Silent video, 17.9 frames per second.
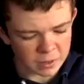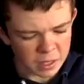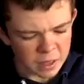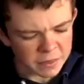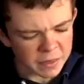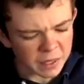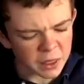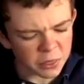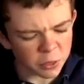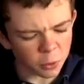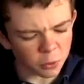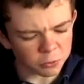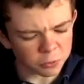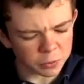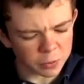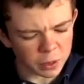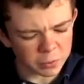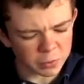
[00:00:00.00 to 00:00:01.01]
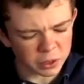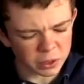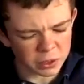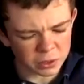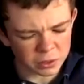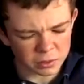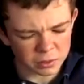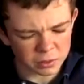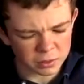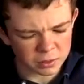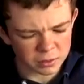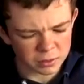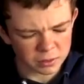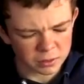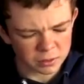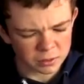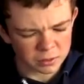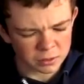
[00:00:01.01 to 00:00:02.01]
Then he thought for a moment.
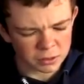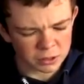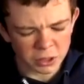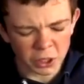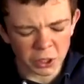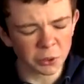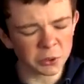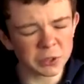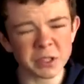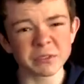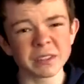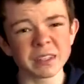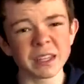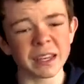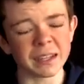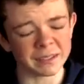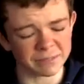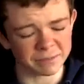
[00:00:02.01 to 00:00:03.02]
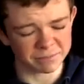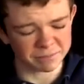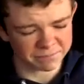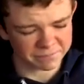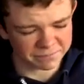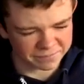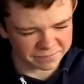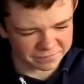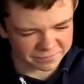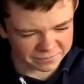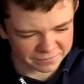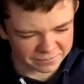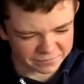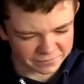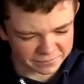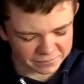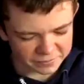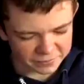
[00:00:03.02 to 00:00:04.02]
"No, not even then."
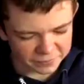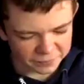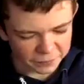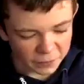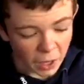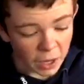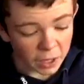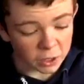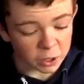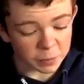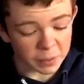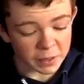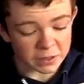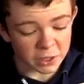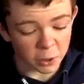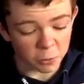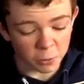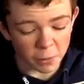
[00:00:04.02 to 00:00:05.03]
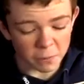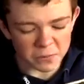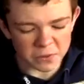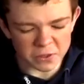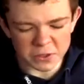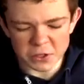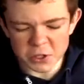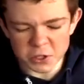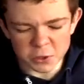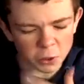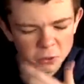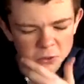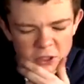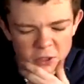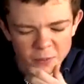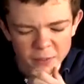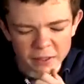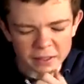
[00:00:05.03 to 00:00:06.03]
Uncle Peter harumphed and stroked
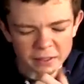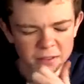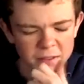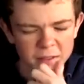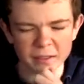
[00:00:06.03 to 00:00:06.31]
his beard.